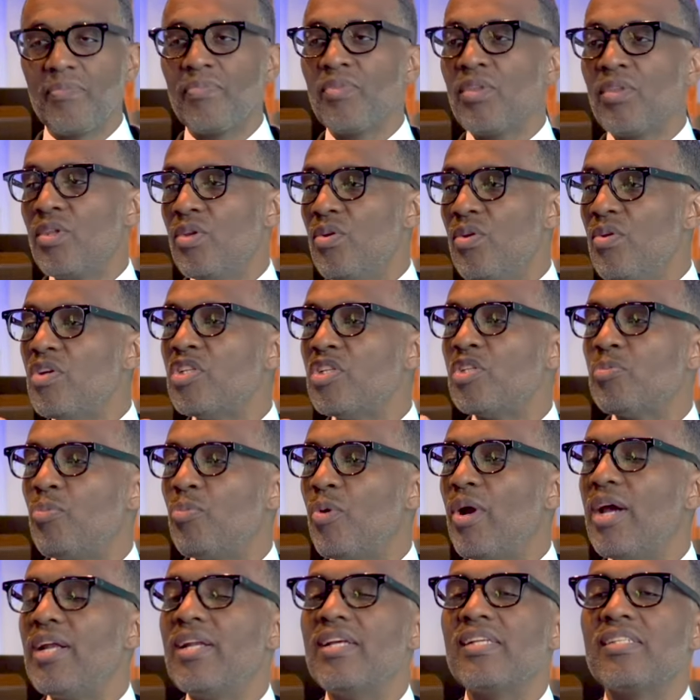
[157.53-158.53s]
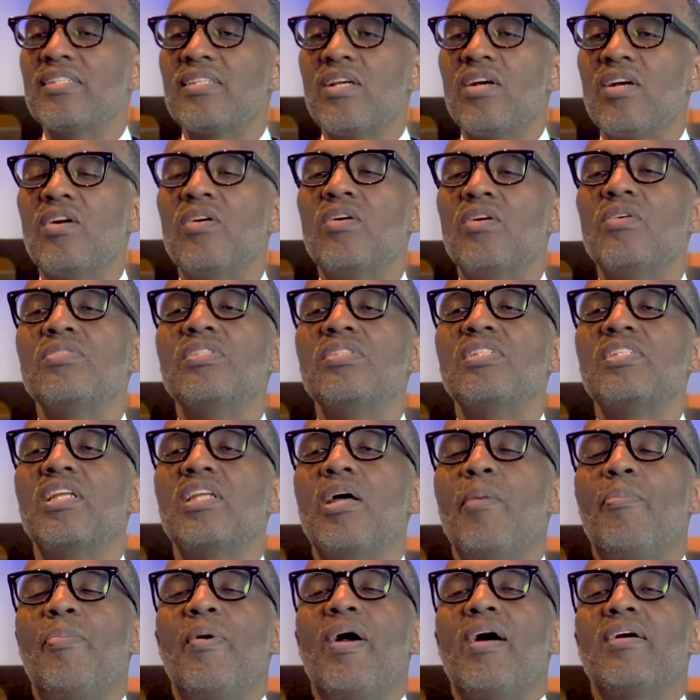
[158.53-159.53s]
You can spray this on,
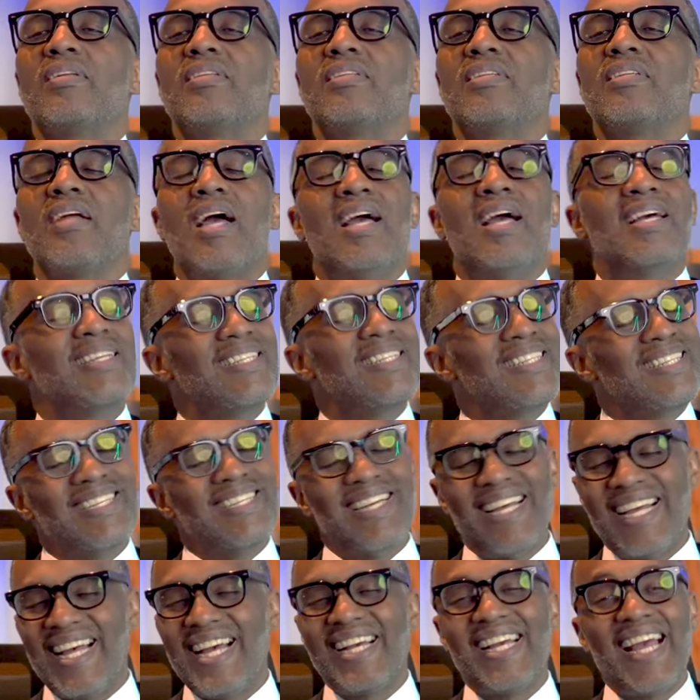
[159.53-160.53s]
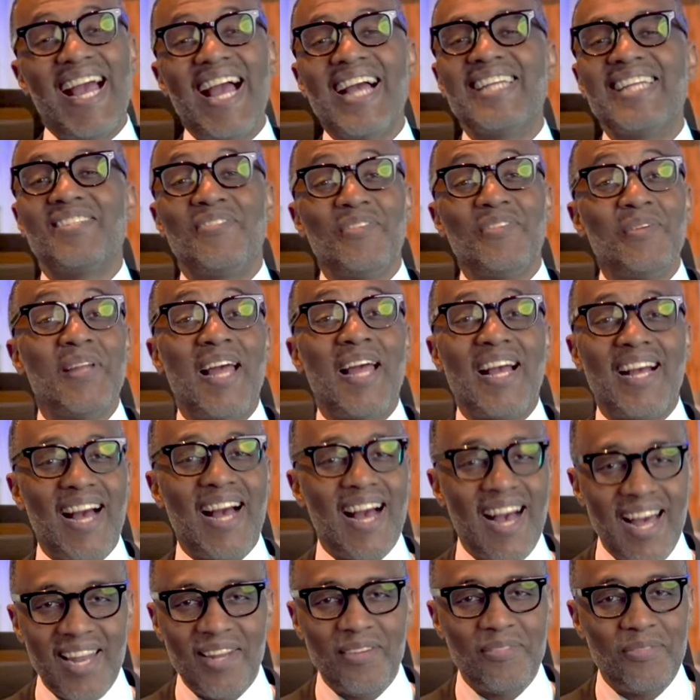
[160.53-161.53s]
step out into... Guys, if you like
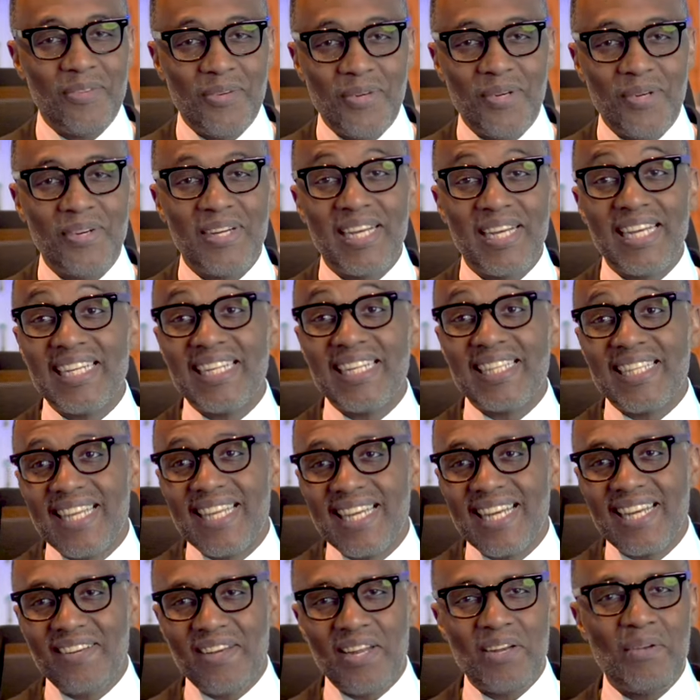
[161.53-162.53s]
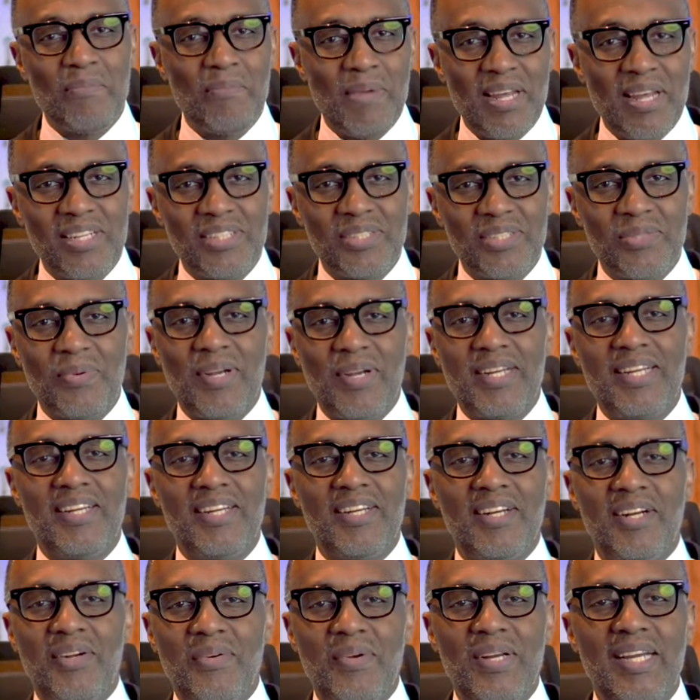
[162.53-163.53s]
olive oil, anything kind of
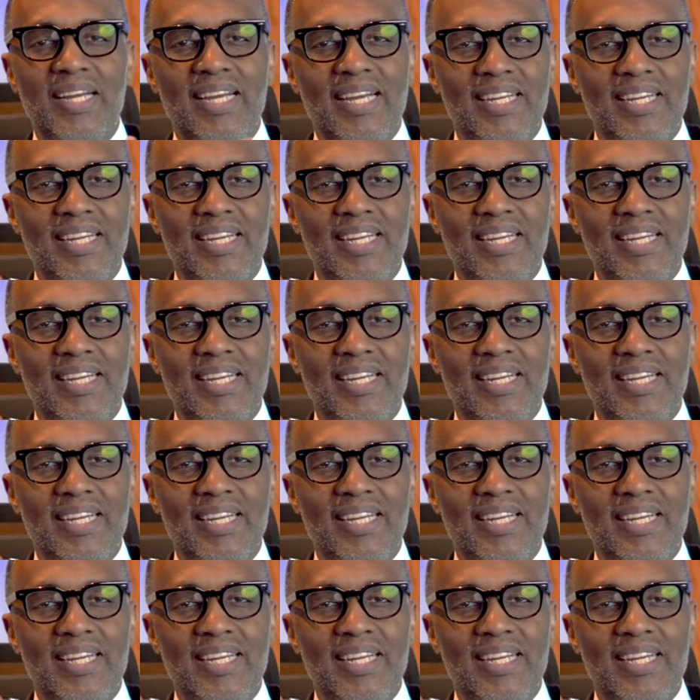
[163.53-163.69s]
Mediterranean or Greek, and